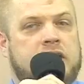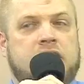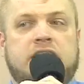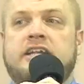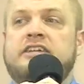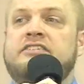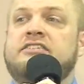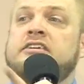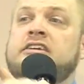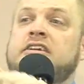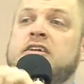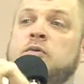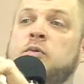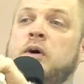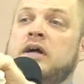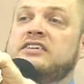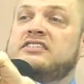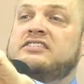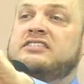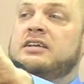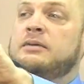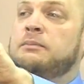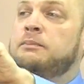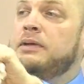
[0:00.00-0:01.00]
Listen to what
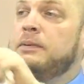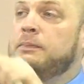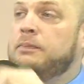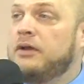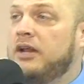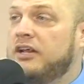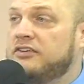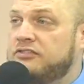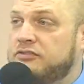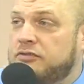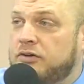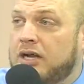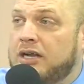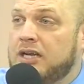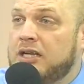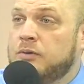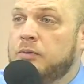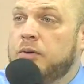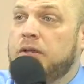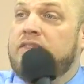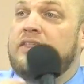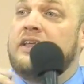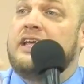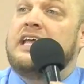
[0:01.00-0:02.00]
some people are
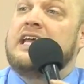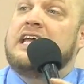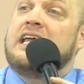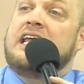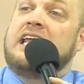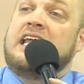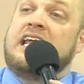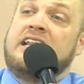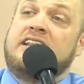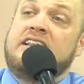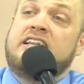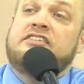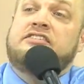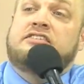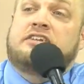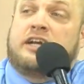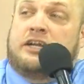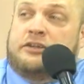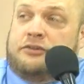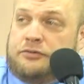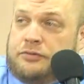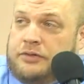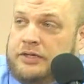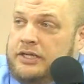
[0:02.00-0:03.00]
struggling with in this
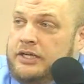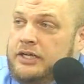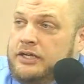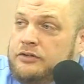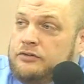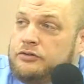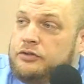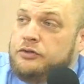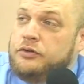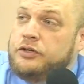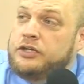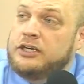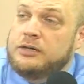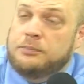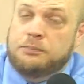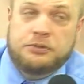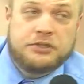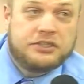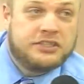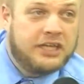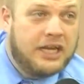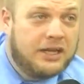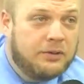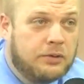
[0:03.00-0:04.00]
country so you can
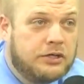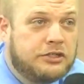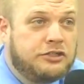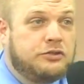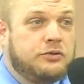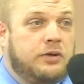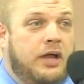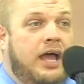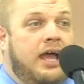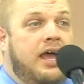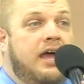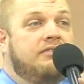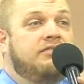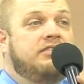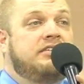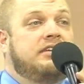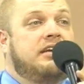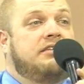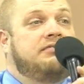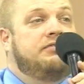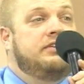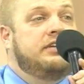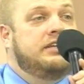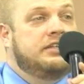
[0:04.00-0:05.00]
appreciate what you have as
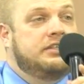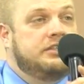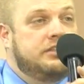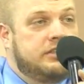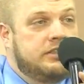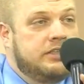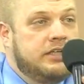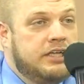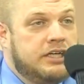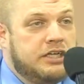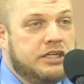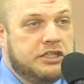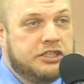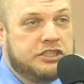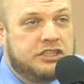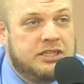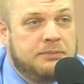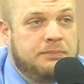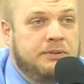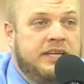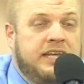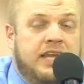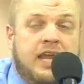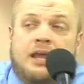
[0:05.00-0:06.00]
I finish.
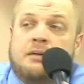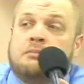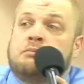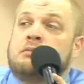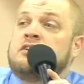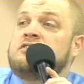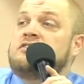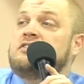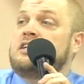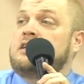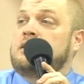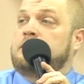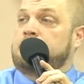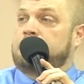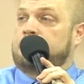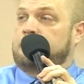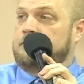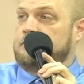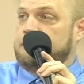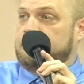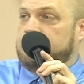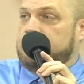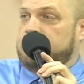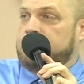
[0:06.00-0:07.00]
She became Muslim,
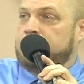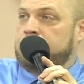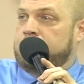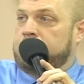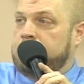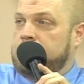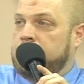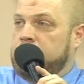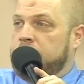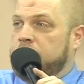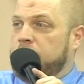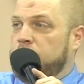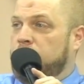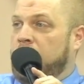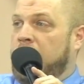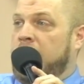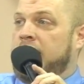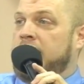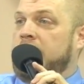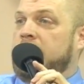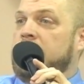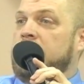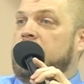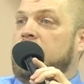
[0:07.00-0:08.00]

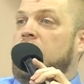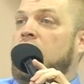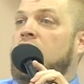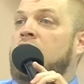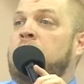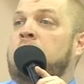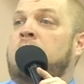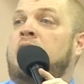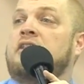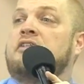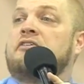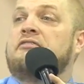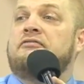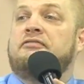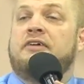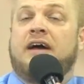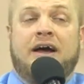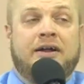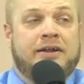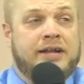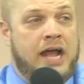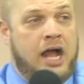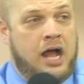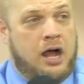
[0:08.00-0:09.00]
right? Her mother
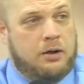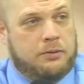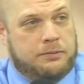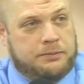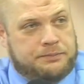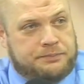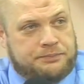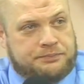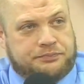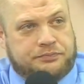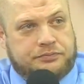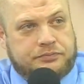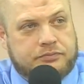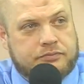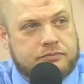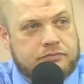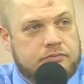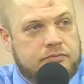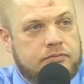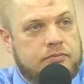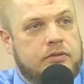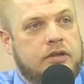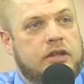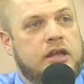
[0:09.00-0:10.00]
found out,
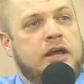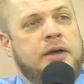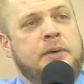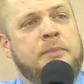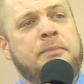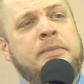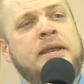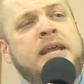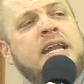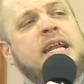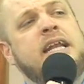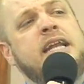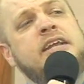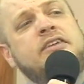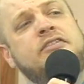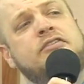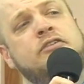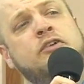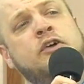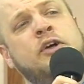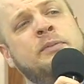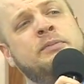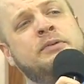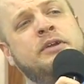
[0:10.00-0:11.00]
immediately
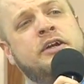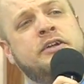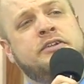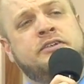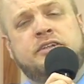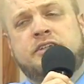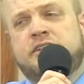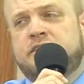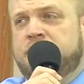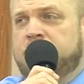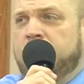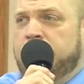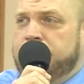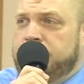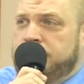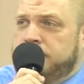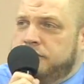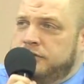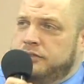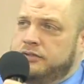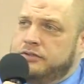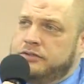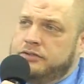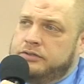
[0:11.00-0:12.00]
stormed her to the
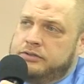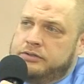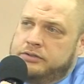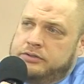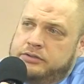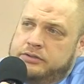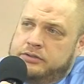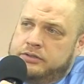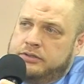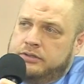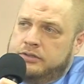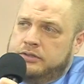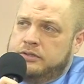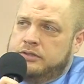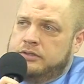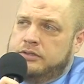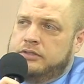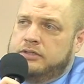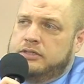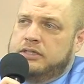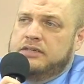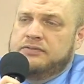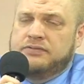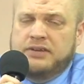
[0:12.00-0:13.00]
church.
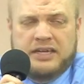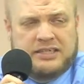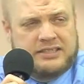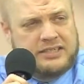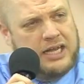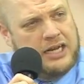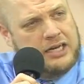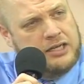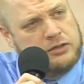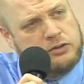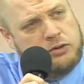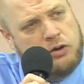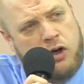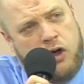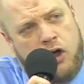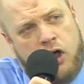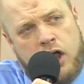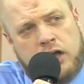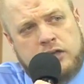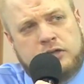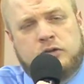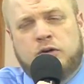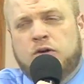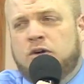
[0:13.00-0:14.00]
Evangelical,
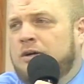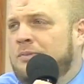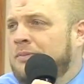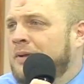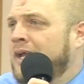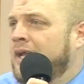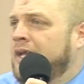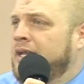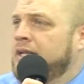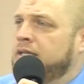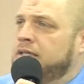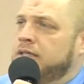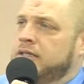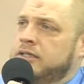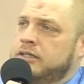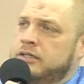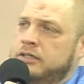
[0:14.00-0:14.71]
hardcore, man.